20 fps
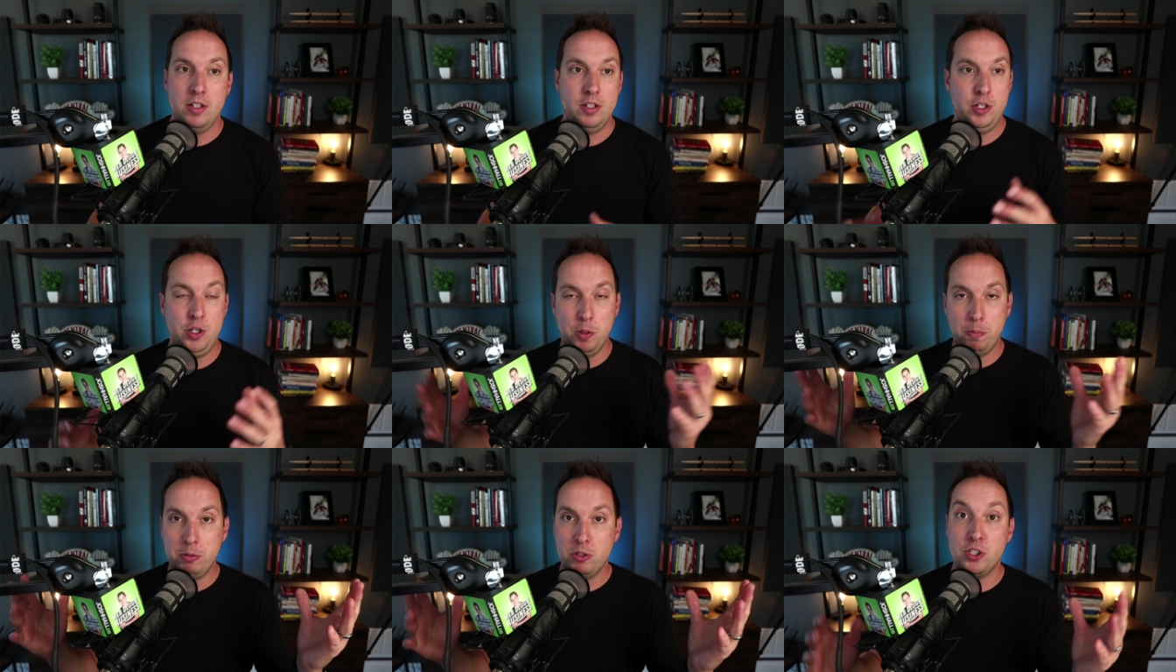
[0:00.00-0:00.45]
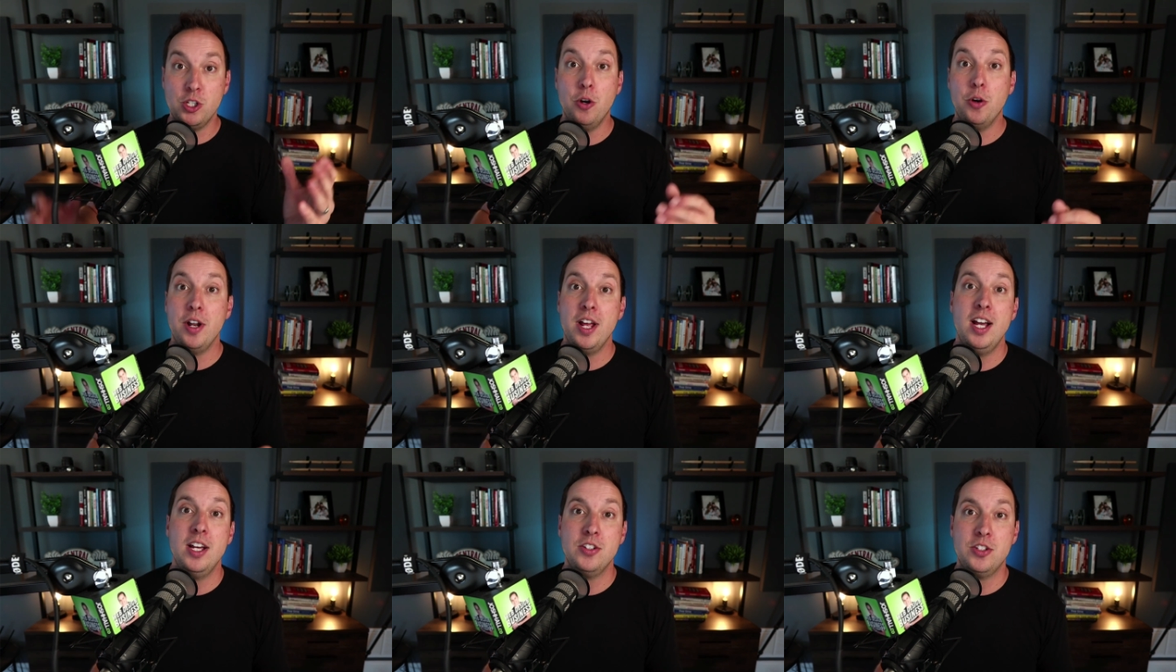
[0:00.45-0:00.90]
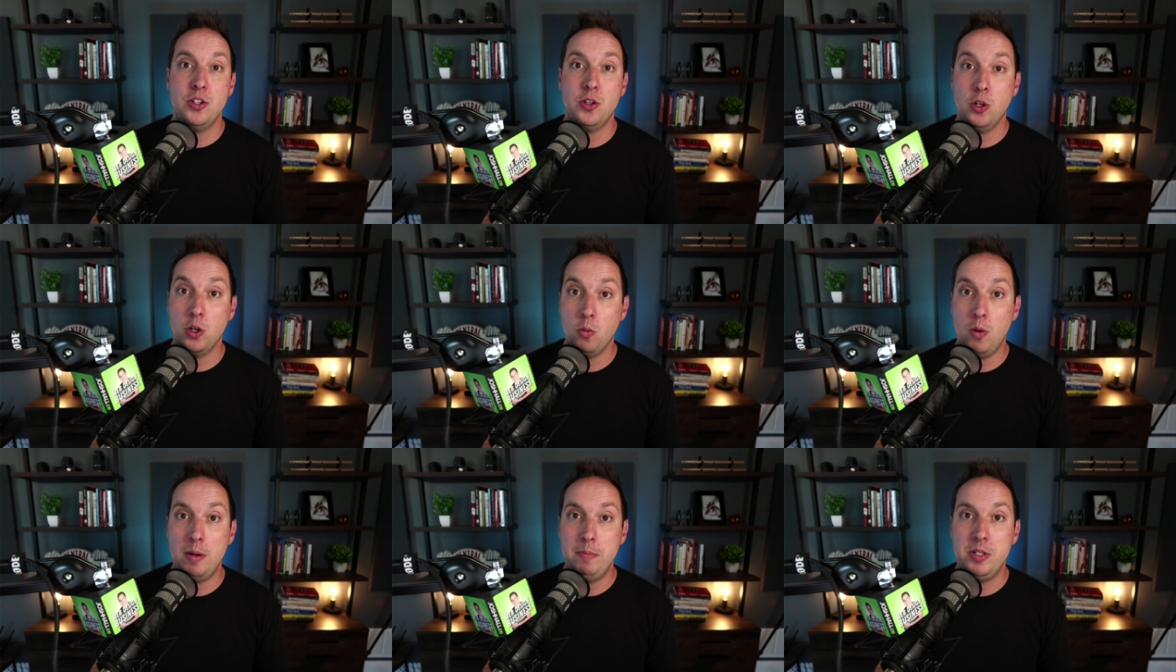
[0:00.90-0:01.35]
your persona as
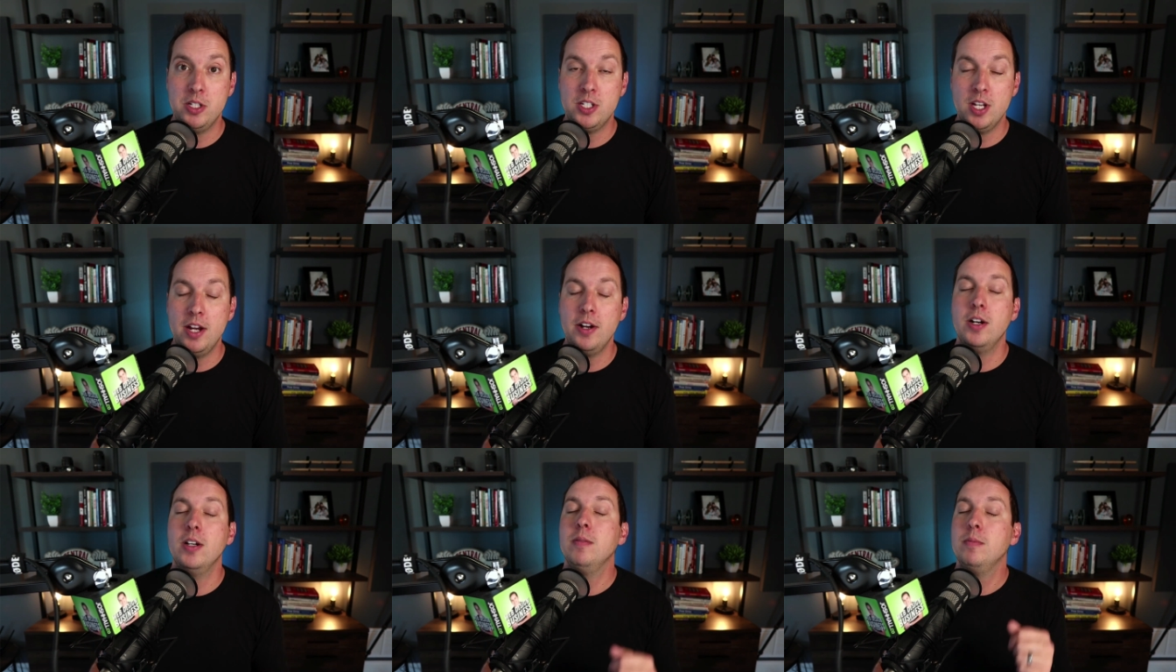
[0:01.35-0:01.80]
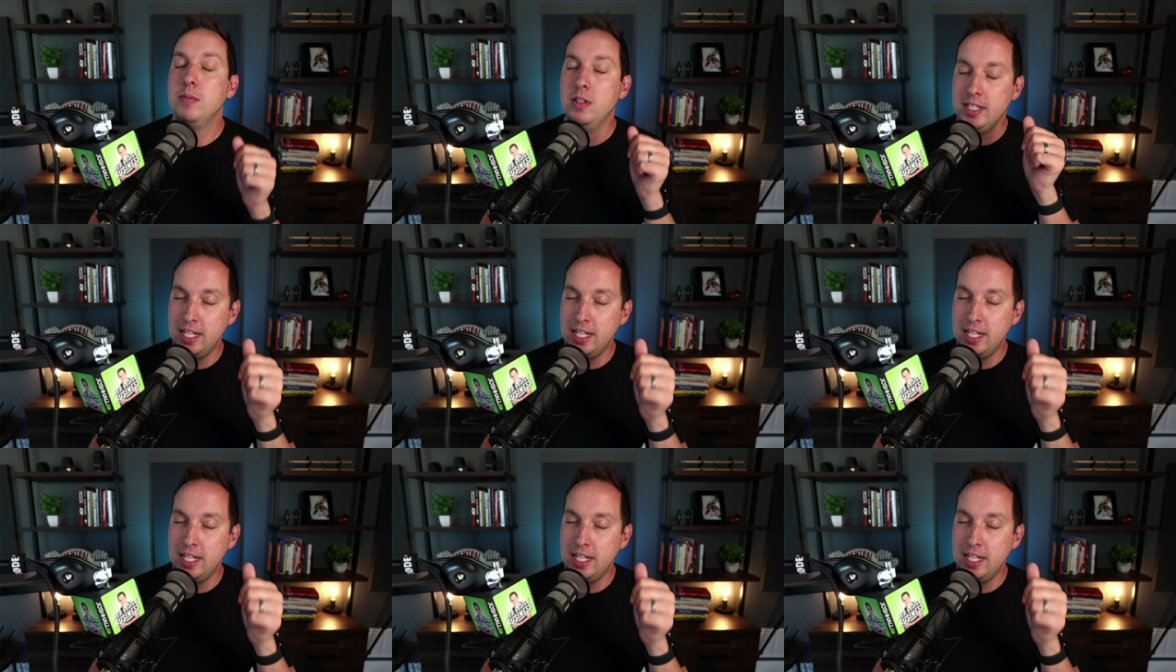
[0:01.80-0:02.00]
their web designer.